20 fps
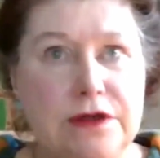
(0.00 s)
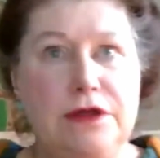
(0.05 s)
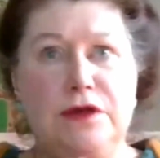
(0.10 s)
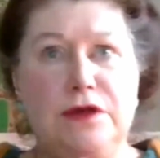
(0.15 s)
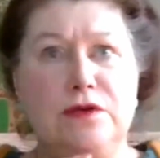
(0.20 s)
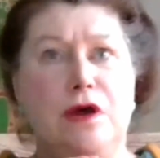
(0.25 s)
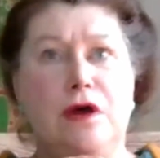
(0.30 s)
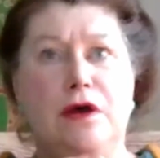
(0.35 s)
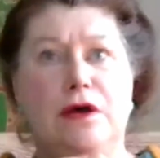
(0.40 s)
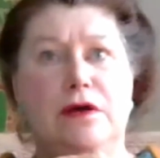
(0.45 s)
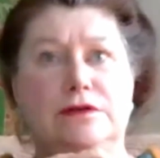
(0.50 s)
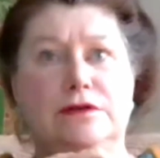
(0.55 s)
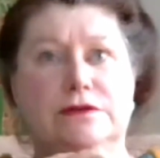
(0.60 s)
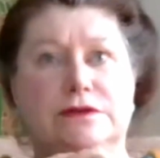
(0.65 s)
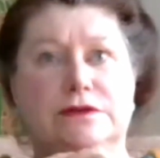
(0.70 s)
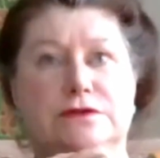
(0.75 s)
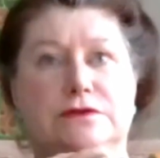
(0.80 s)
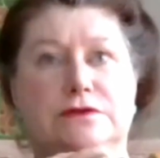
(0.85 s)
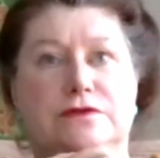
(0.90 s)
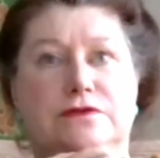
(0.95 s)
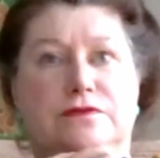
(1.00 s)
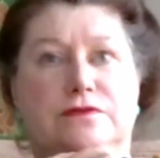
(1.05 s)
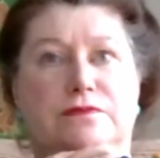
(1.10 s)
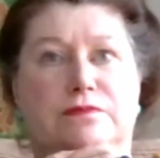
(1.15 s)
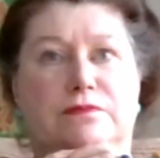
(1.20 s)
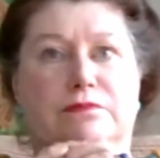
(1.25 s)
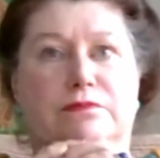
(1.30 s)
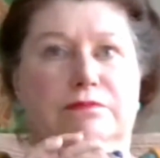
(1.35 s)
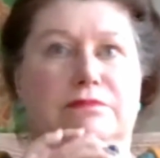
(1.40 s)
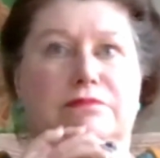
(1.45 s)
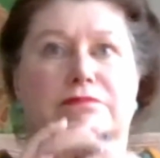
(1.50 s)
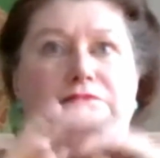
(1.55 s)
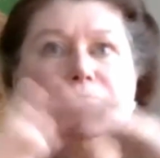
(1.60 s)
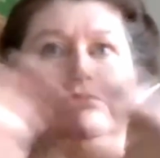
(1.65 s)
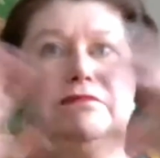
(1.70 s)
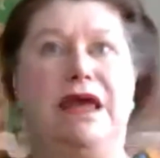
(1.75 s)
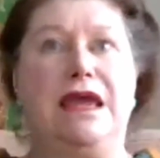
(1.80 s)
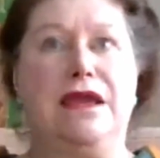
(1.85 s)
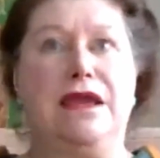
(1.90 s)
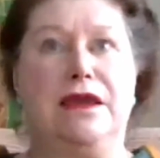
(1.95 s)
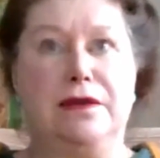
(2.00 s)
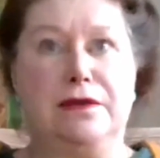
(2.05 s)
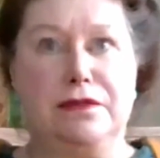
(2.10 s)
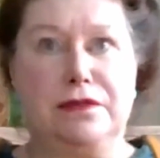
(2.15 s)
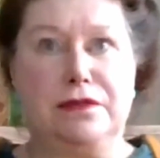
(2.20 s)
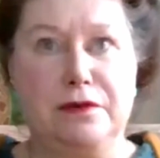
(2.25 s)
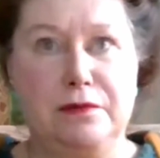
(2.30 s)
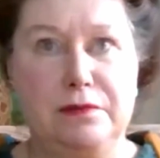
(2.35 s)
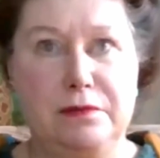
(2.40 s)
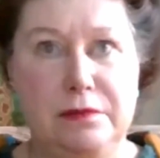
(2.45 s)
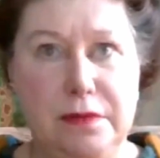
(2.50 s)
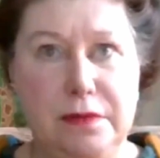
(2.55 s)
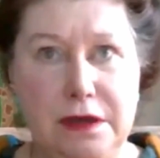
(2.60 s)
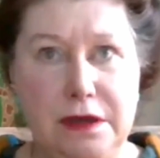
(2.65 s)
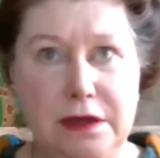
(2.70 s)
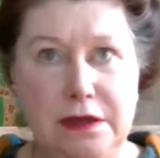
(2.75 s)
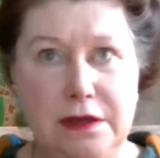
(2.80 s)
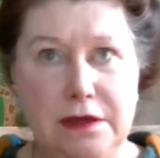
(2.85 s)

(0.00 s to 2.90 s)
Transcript: You can't sort of make them